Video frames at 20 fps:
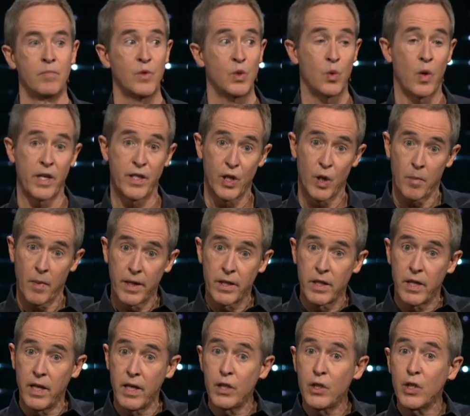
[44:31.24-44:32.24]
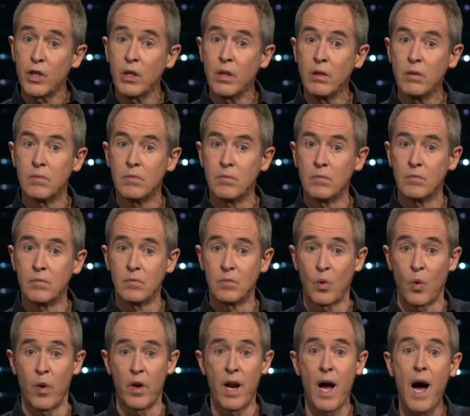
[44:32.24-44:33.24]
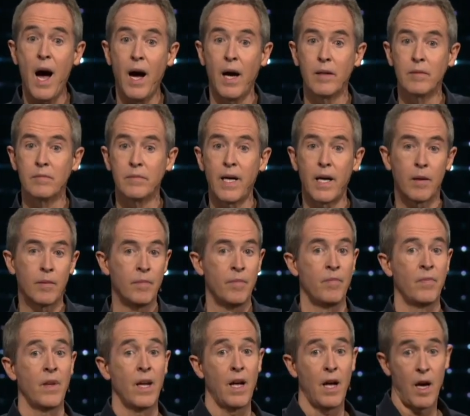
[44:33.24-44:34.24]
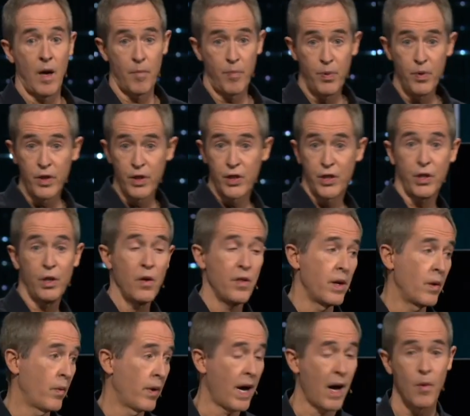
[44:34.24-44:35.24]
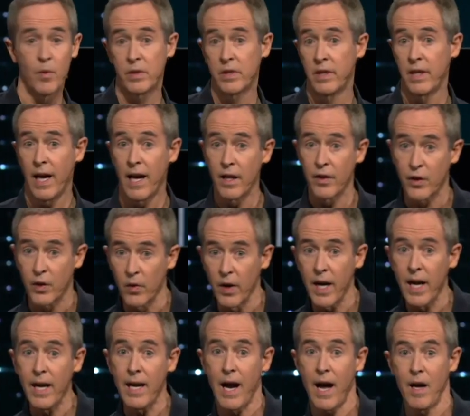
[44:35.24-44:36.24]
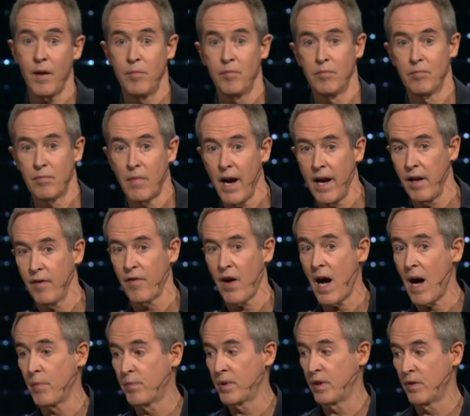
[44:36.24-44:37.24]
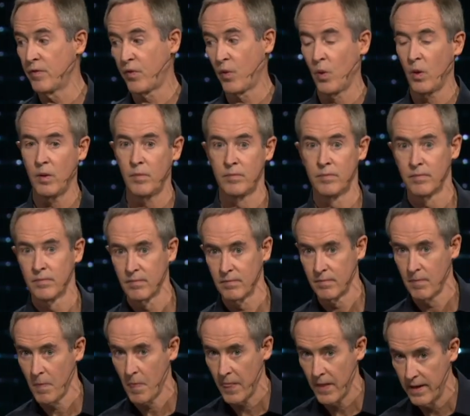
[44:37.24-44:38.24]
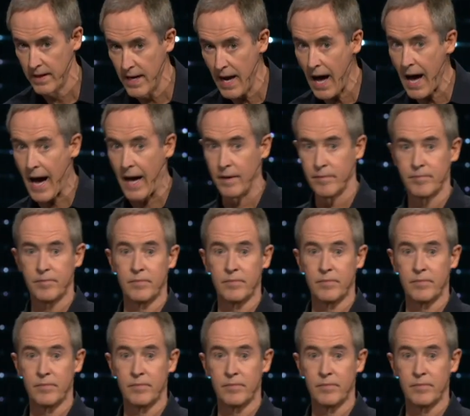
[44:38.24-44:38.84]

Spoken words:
Do I tell my teacher or not? Now, I'm pretty sure that when I was in the 8th grade, I might have opted for not.